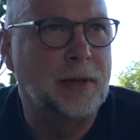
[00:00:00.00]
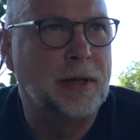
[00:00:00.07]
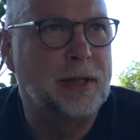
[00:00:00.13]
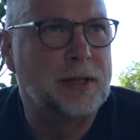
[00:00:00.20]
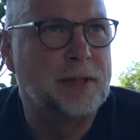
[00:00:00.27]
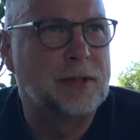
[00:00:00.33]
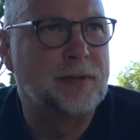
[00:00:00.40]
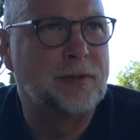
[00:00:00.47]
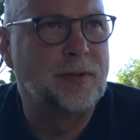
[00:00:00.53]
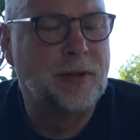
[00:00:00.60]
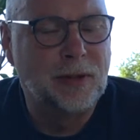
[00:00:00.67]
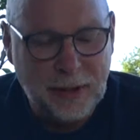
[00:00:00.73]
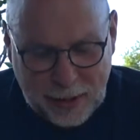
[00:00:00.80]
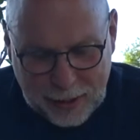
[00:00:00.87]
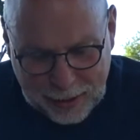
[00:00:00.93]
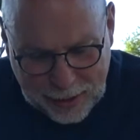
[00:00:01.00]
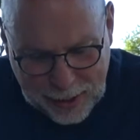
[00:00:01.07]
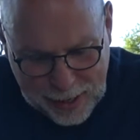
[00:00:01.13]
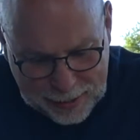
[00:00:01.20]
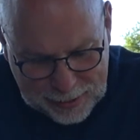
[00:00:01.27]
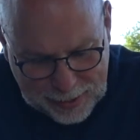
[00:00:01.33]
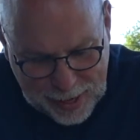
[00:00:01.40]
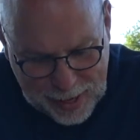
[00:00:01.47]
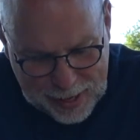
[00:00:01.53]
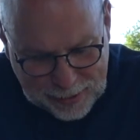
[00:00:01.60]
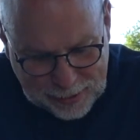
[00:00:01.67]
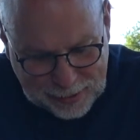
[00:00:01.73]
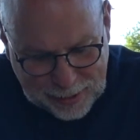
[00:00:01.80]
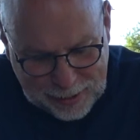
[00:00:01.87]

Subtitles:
it's fully in God's hands.